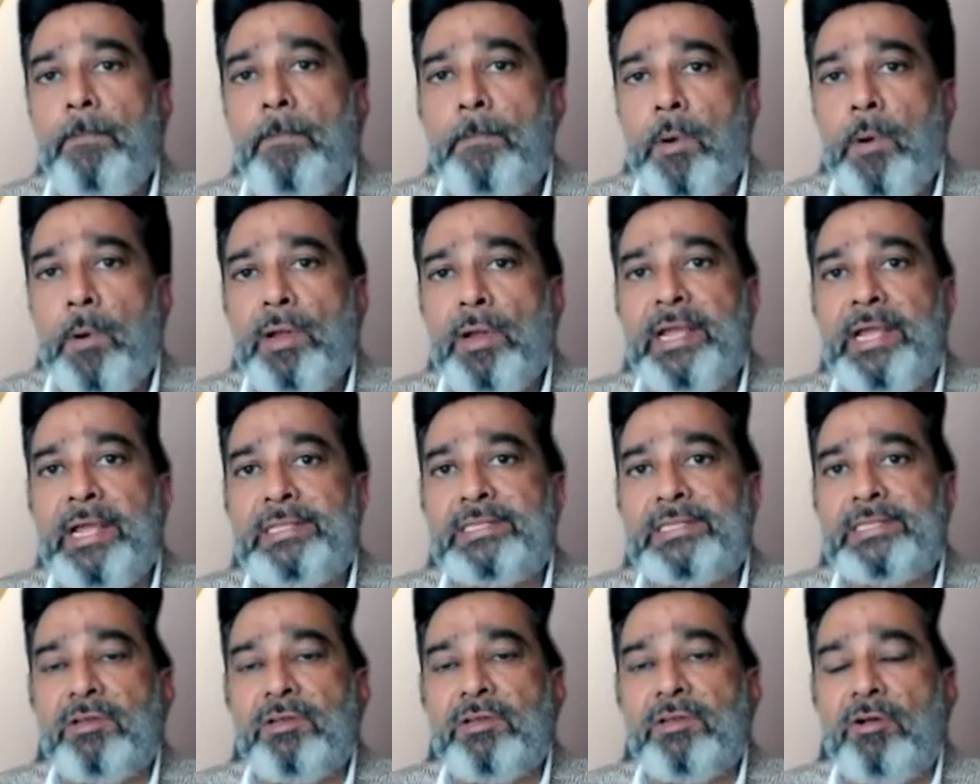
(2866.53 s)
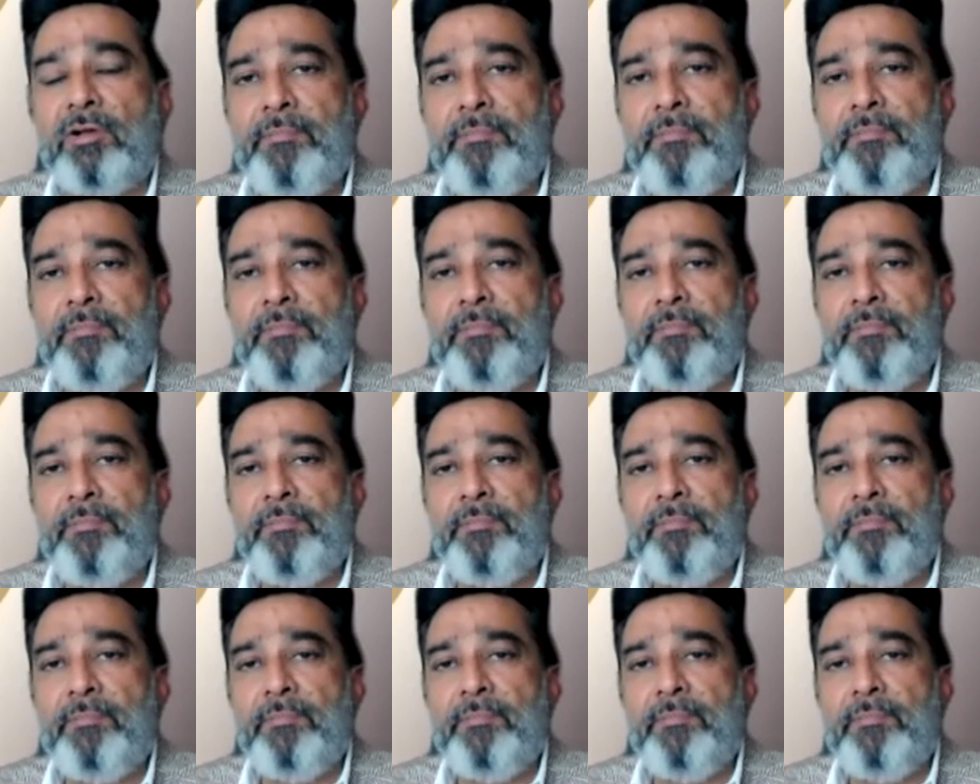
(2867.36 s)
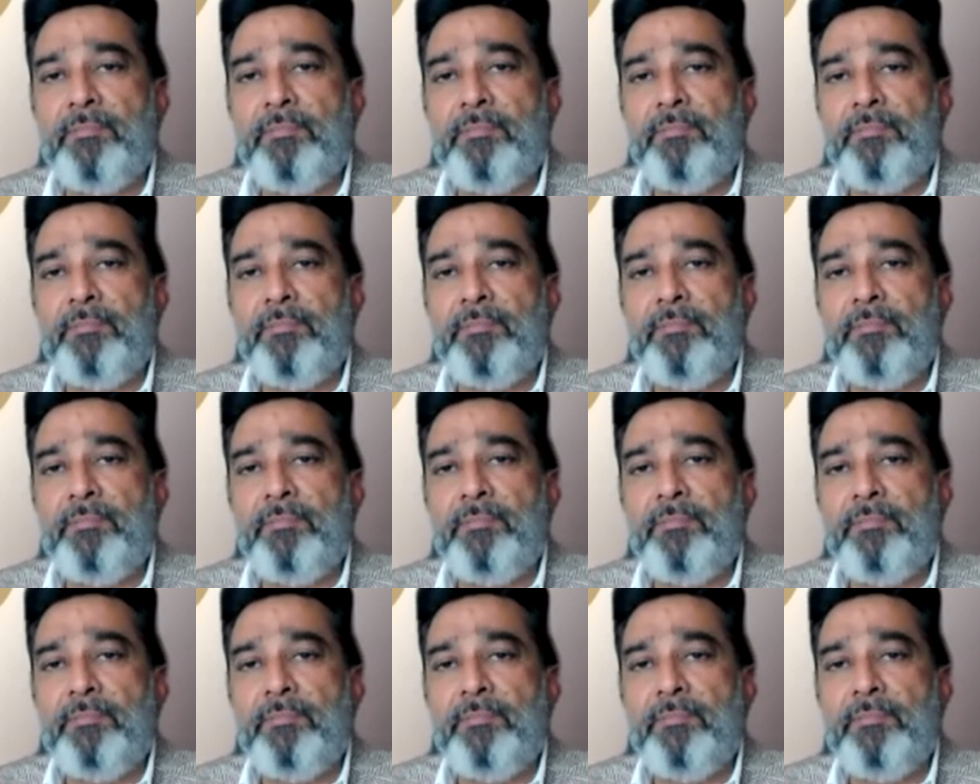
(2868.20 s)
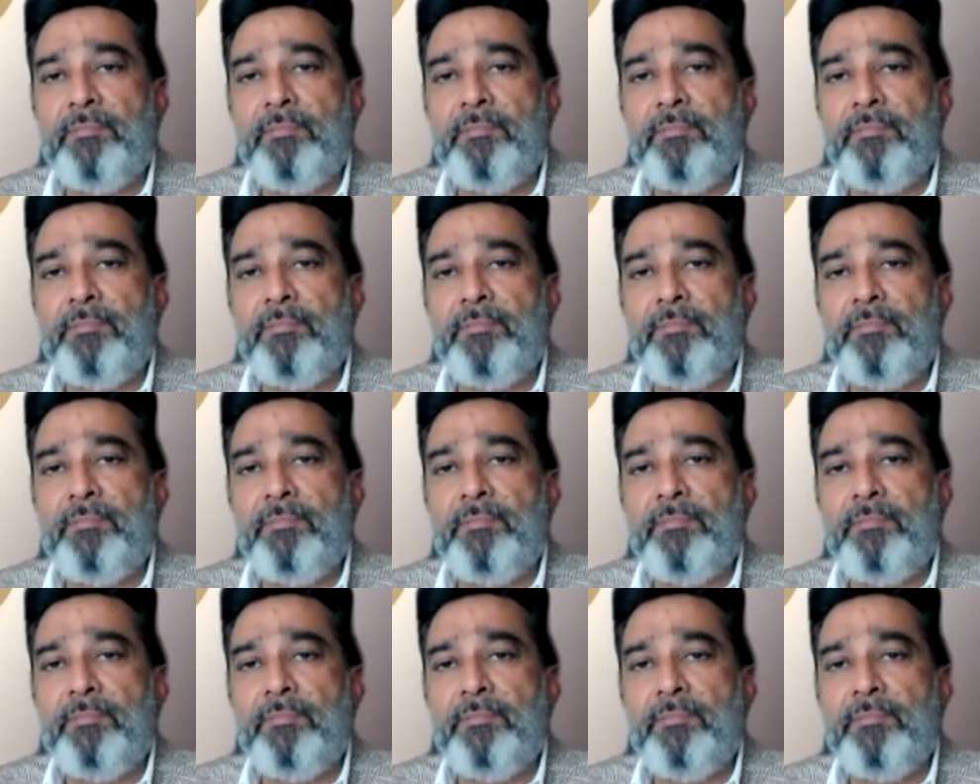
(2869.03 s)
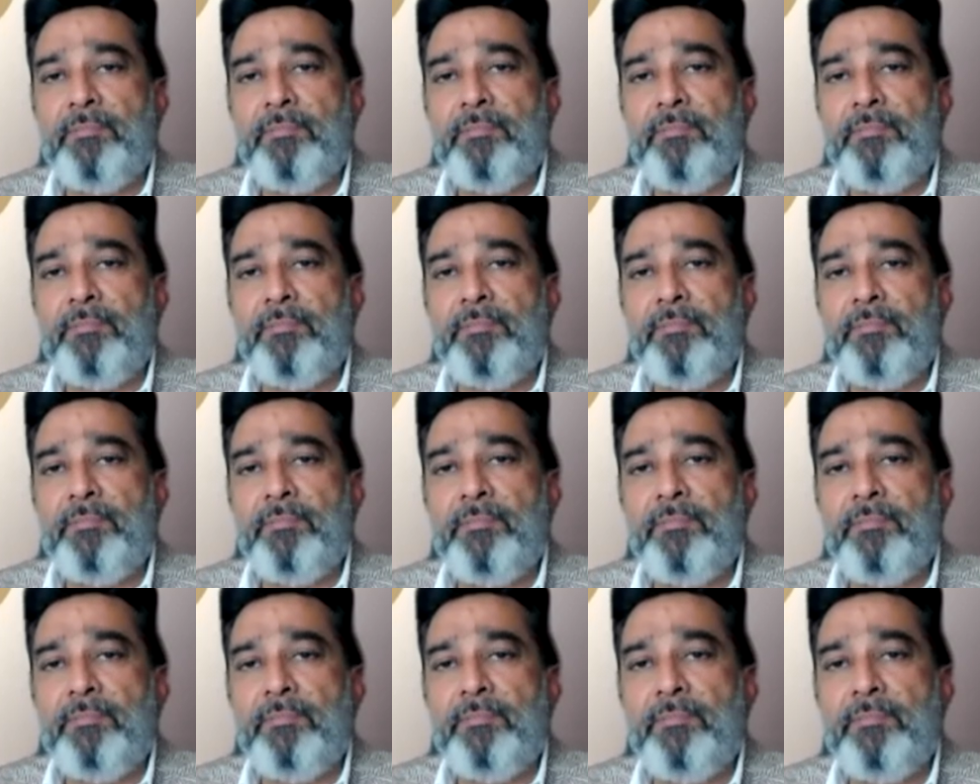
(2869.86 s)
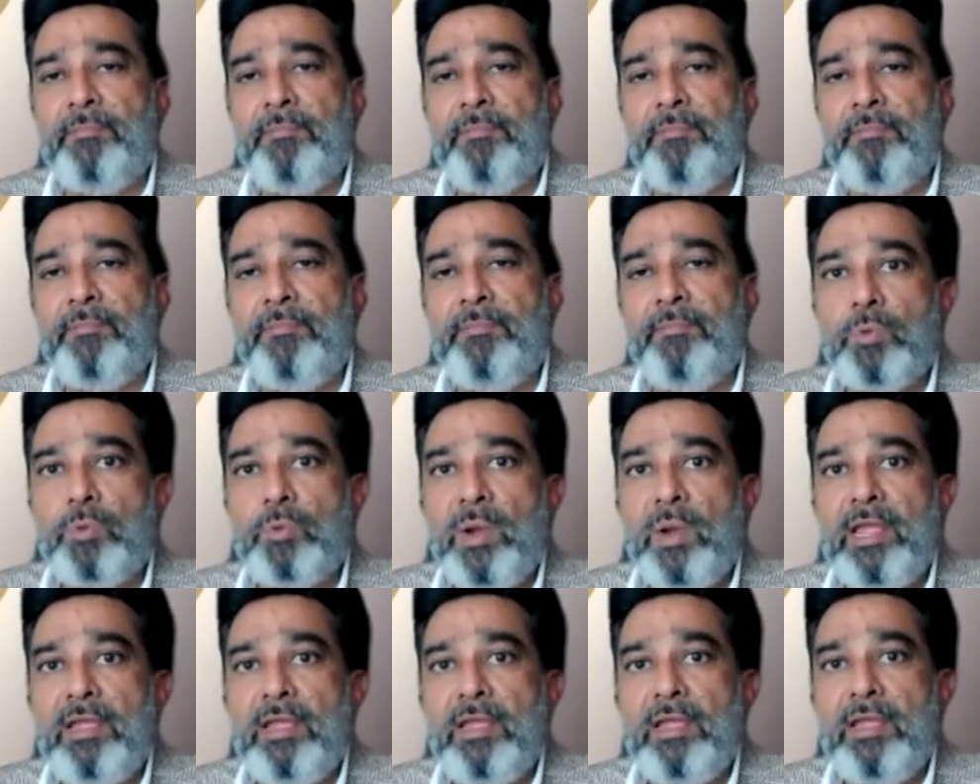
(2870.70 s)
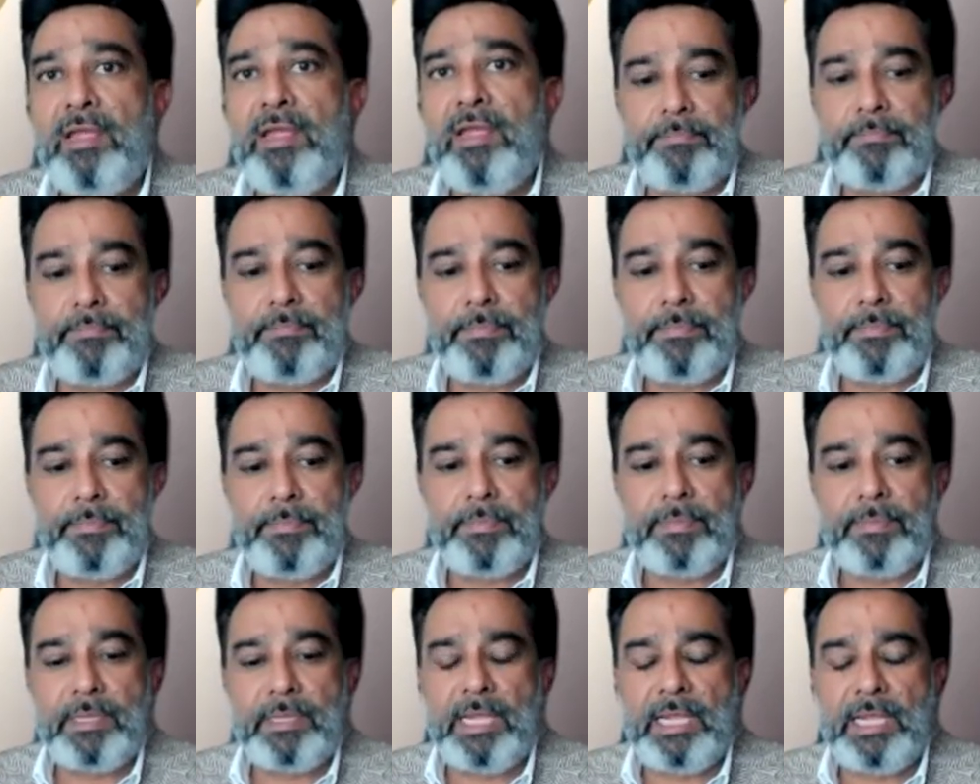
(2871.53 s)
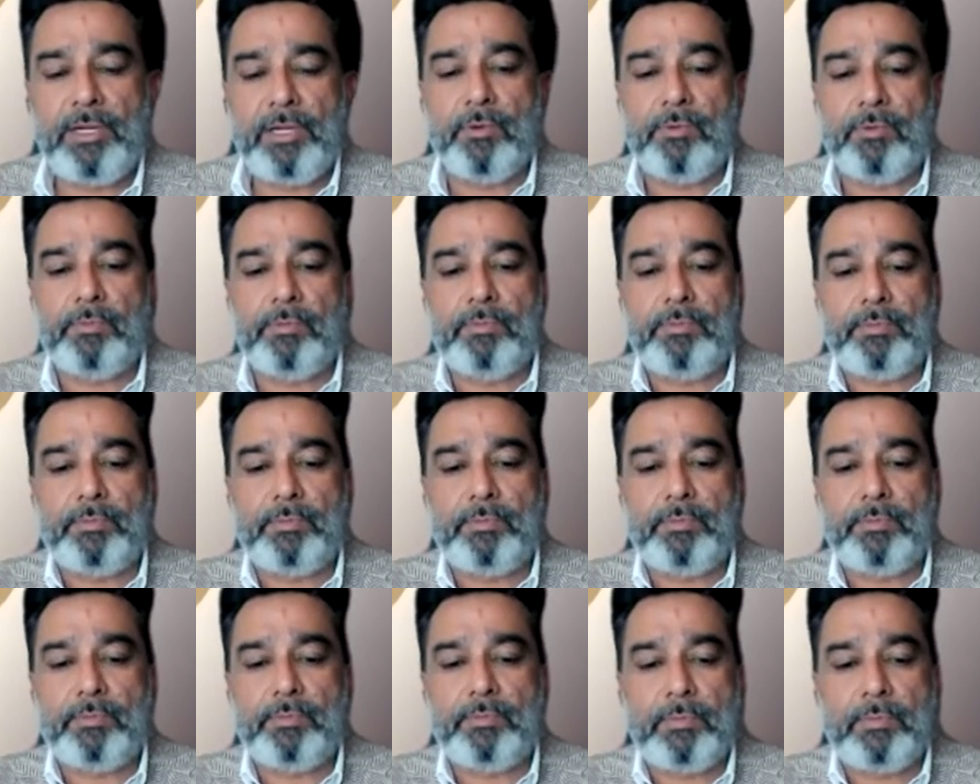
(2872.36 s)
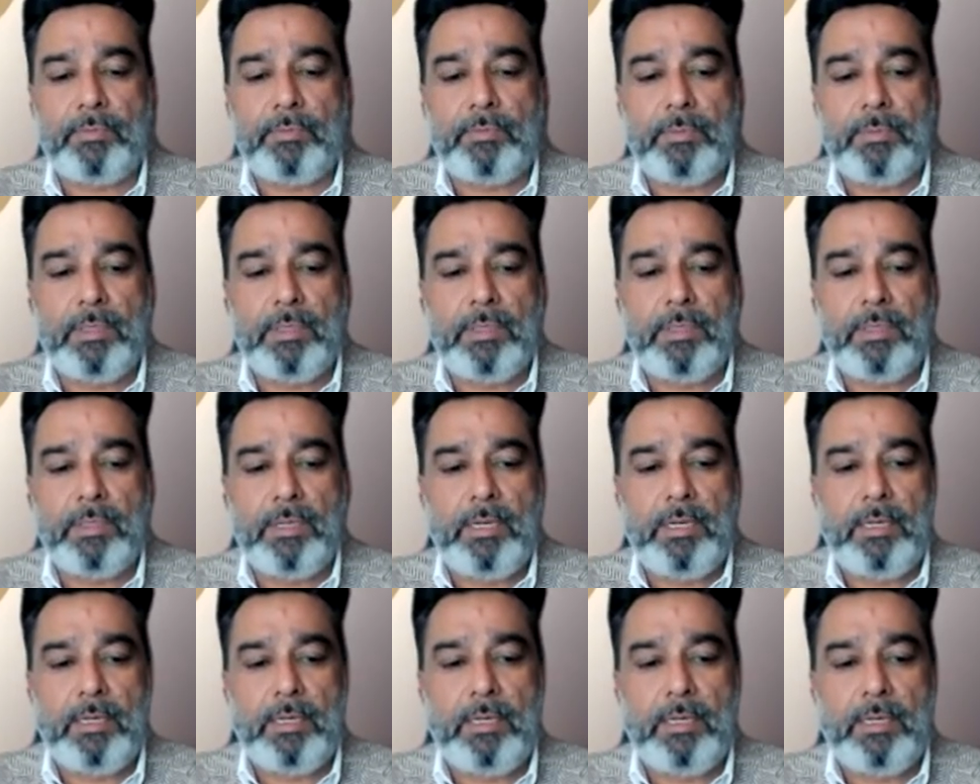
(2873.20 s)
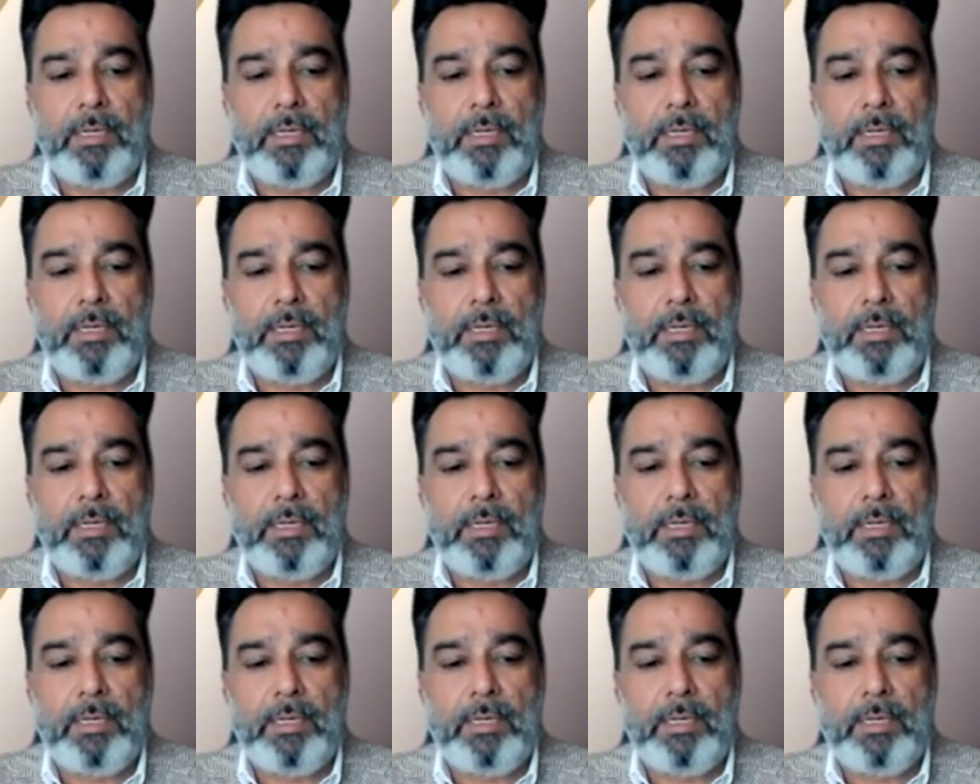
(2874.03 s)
So smaller pockets of medical plans is the best way for UHC. Thank you.